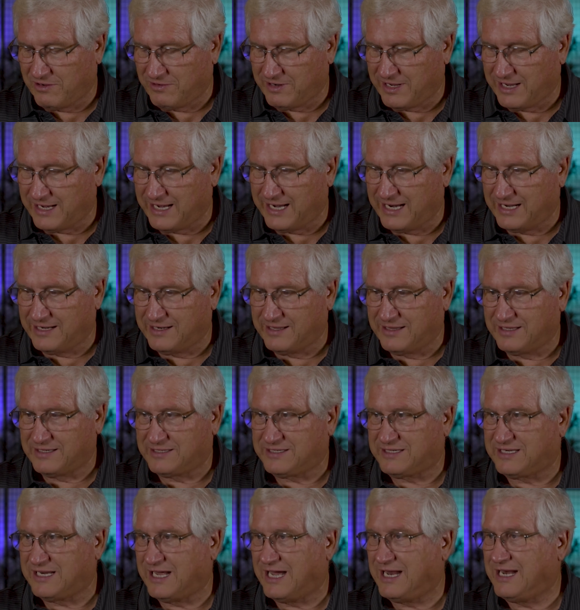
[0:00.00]
Get into the
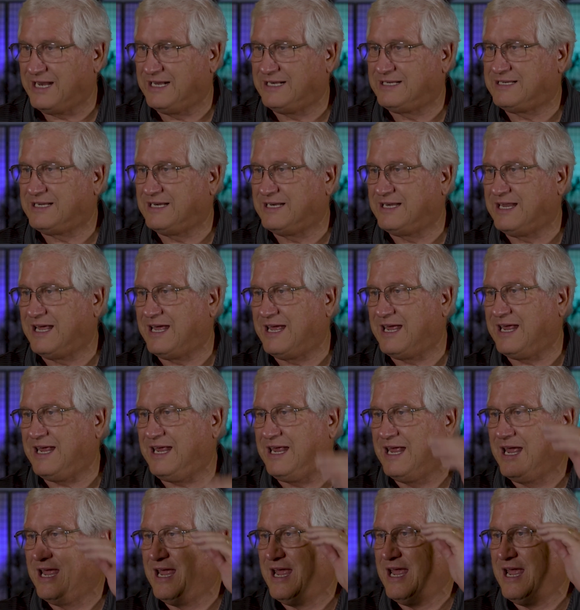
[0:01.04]
study today,